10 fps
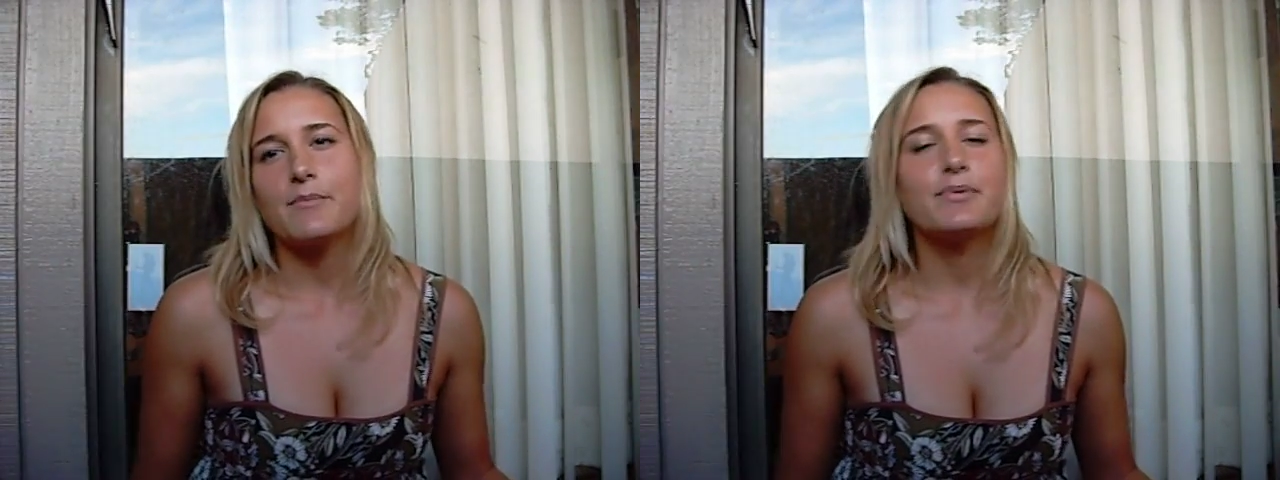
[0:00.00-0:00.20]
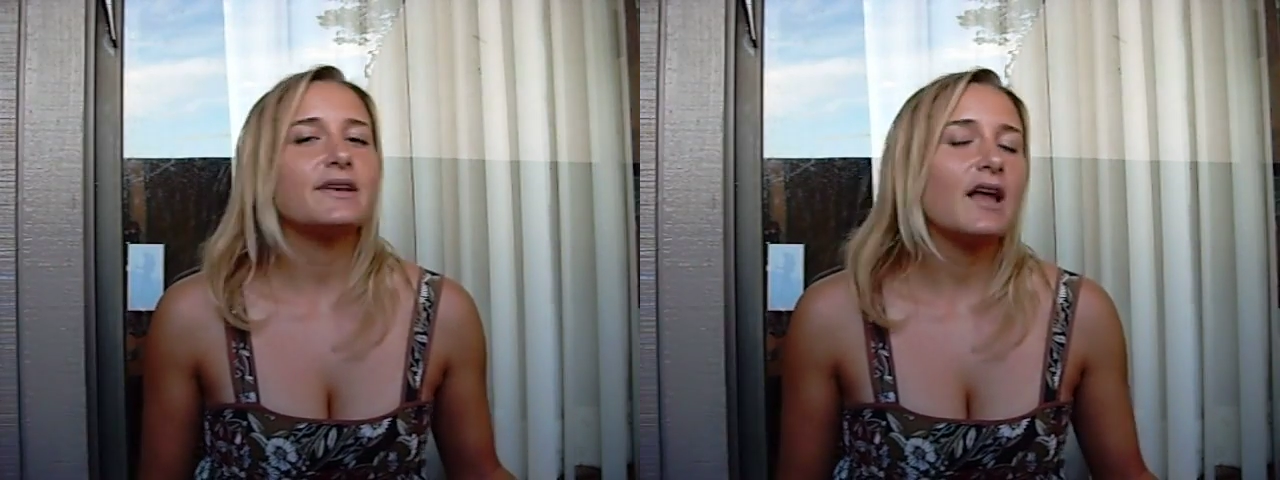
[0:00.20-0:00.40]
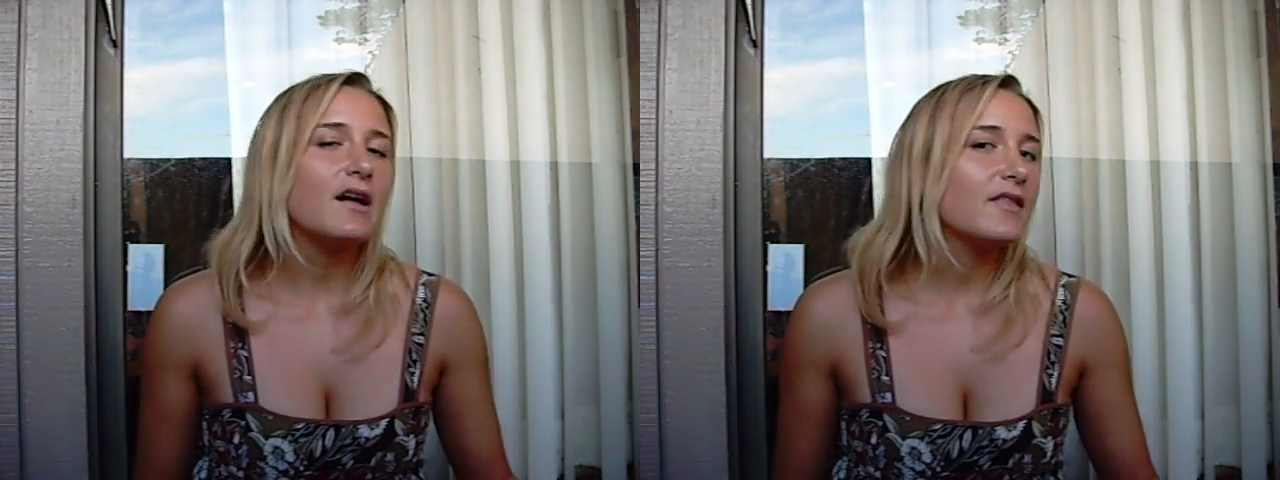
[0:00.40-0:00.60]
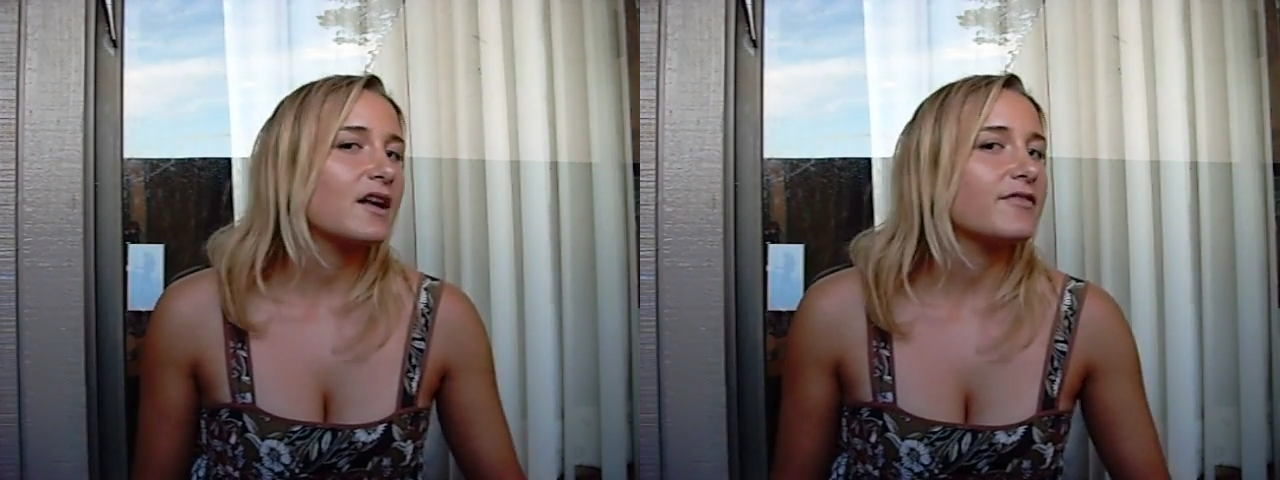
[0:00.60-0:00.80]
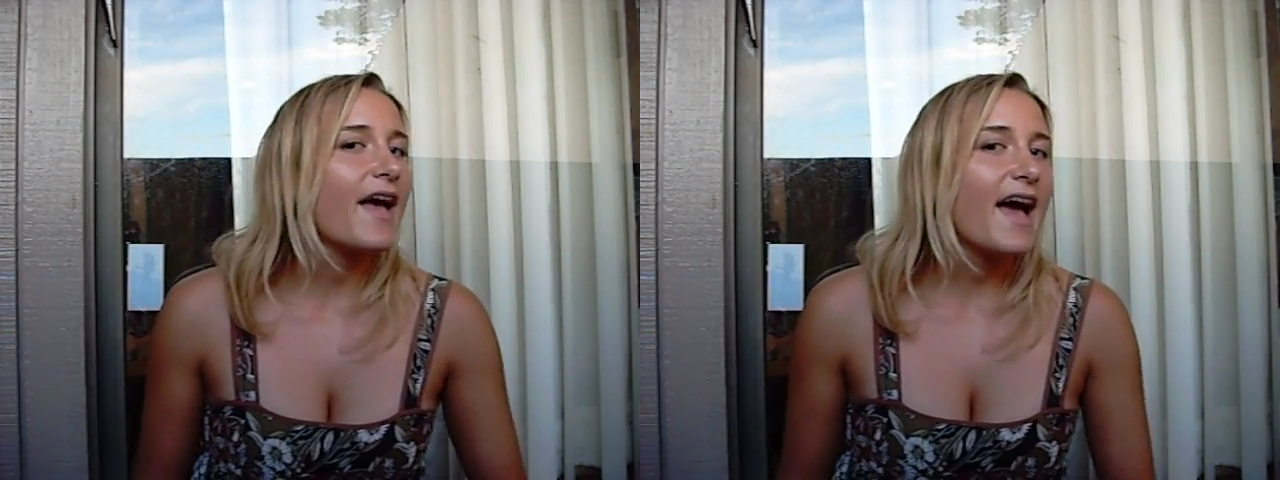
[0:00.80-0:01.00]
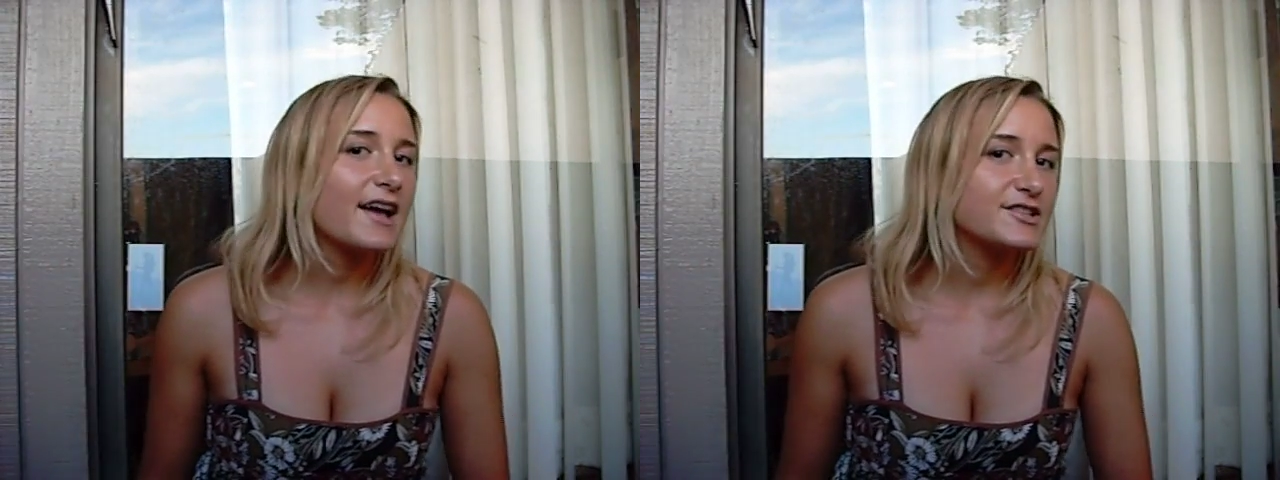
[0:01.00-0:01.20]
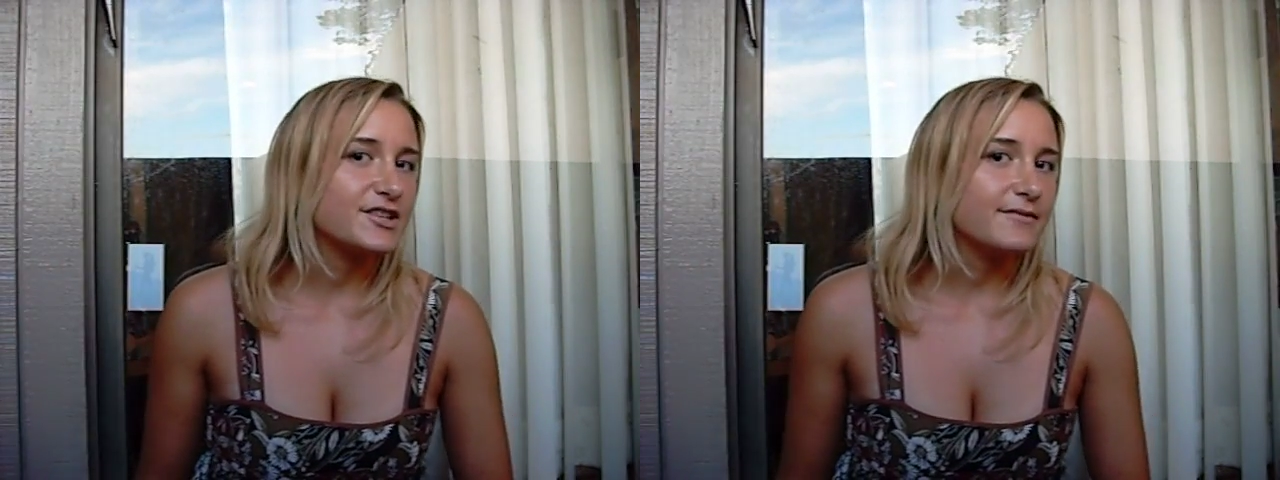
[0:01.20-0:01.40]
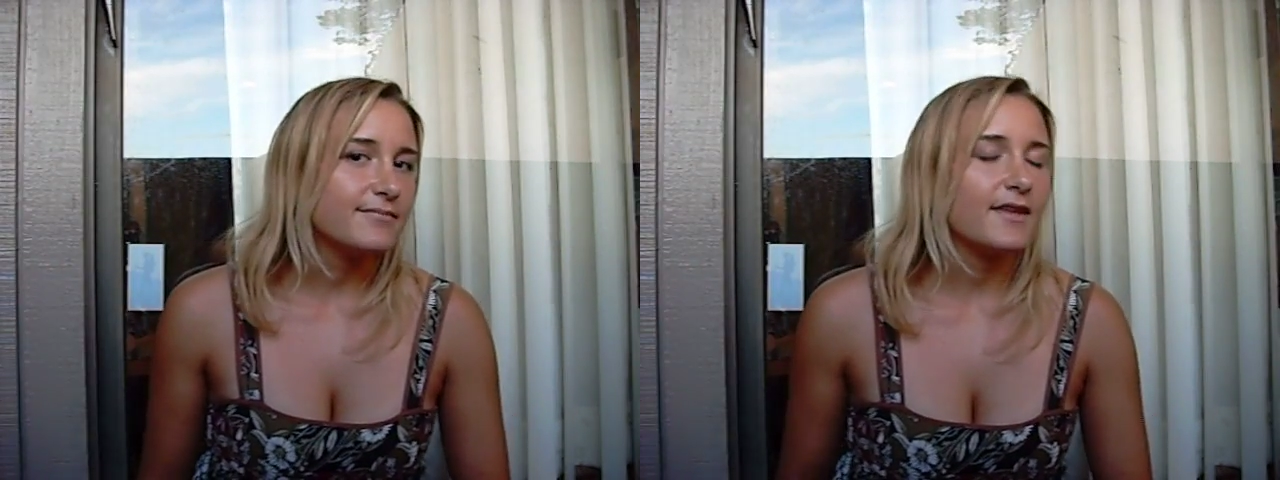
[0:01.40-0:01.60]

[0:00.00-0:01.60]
but not a lot of action.